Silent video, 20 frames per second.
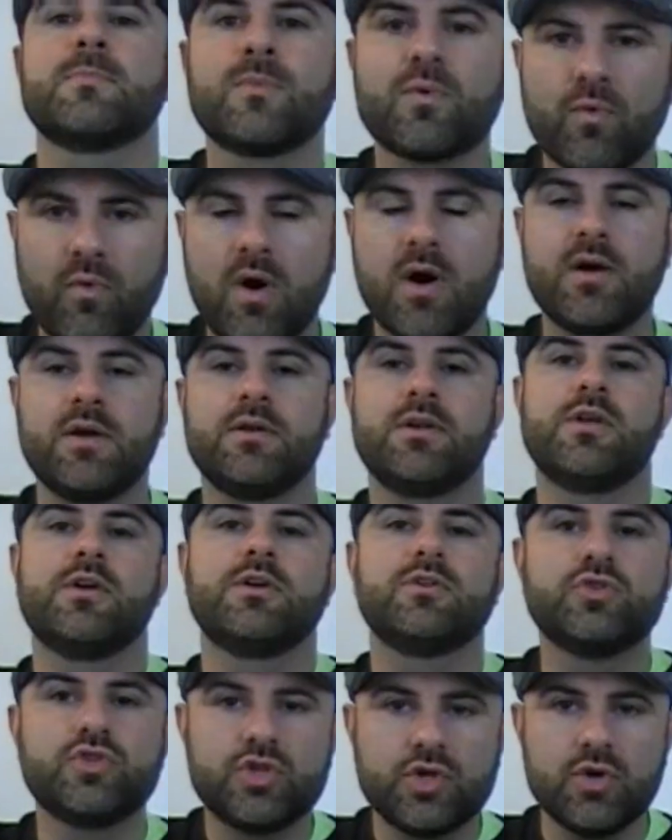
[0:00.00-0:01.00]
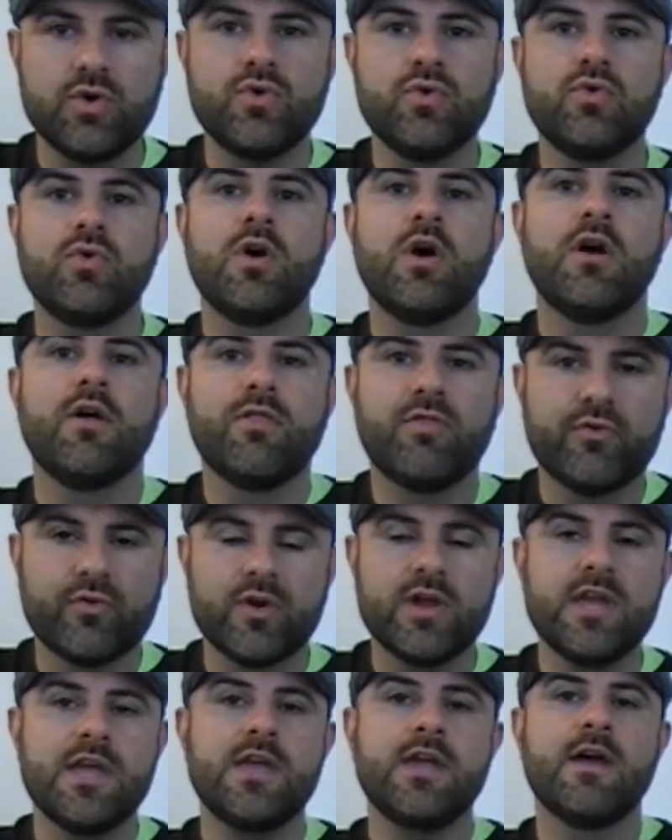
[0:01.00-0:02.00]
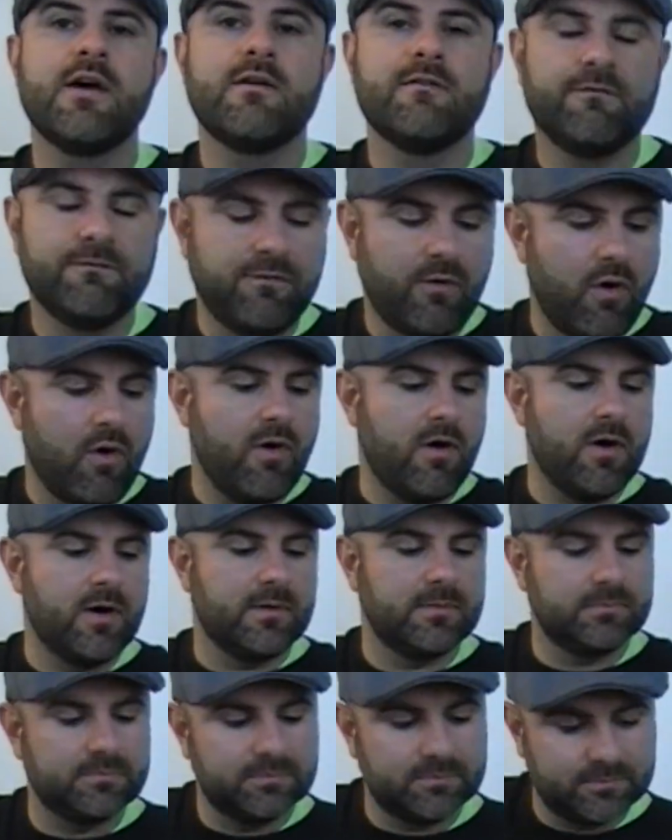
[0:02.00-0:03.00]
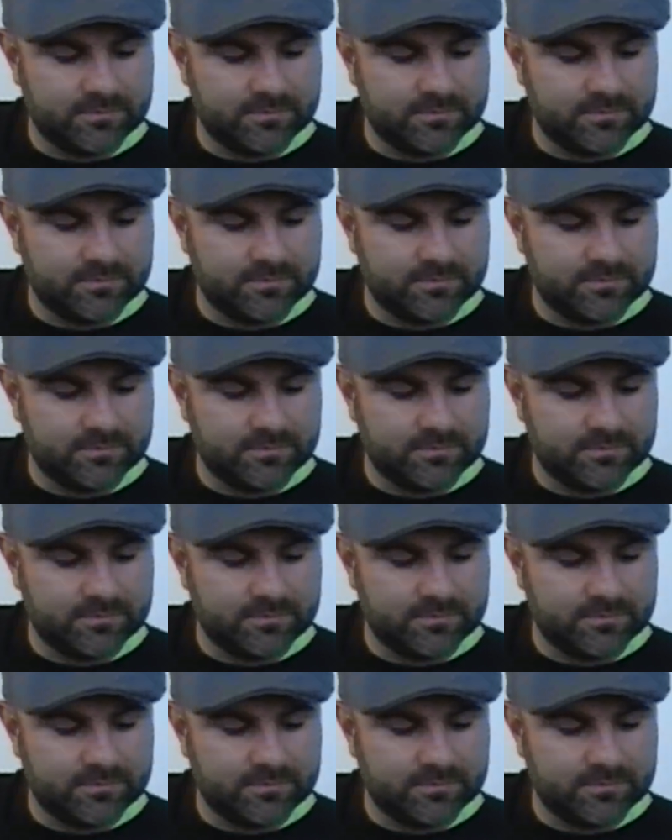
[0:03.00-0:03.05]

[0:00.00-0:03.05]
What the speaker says: 1, 2, 3, 4.